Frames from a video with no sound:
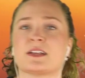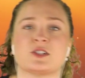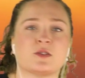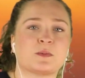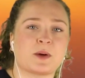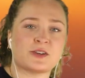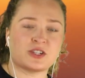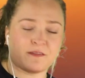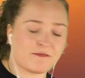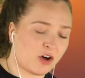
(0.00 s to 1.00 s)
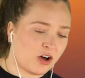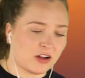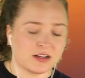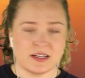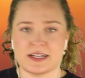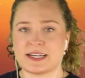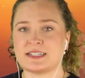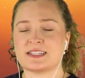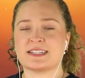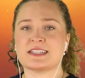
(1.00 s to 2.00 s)
the toothbrush to fall
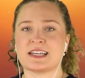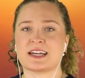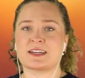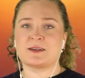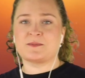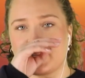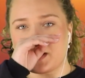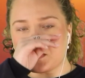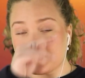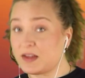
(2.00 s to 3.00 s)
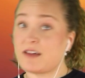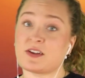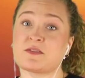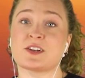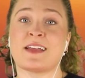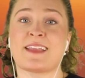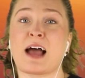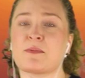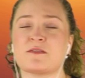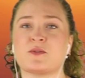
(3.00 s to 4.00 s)
into the sink, you know? Have you ever done
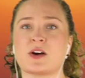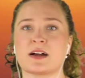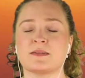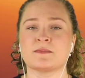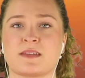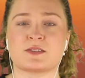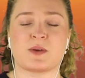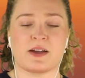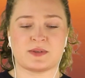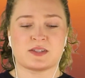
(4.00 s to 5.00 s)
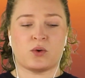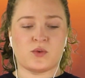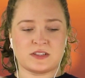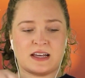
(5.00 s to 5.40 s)
that before? That's why I always hold